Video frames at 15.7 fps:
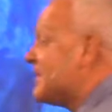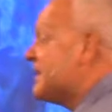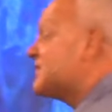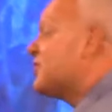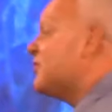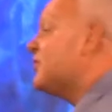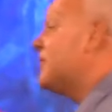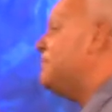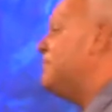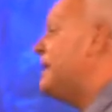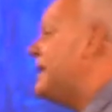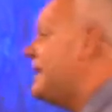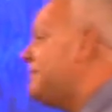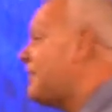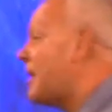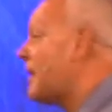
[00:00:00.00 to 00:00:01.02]
So the
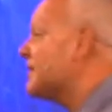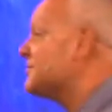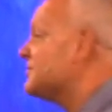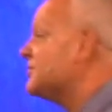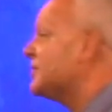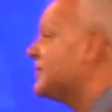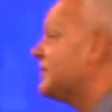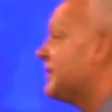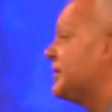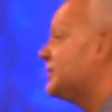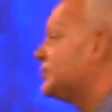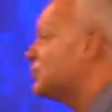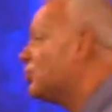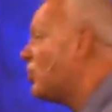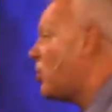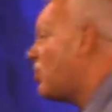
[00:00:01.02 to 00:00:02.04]
me monster can
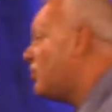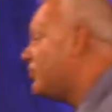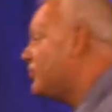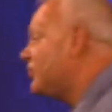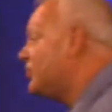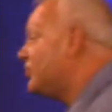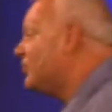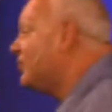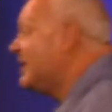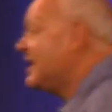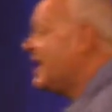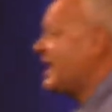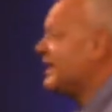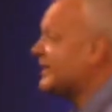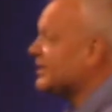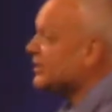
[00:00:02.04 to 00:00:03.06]
control you
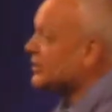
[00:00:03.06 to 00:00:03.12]
and it can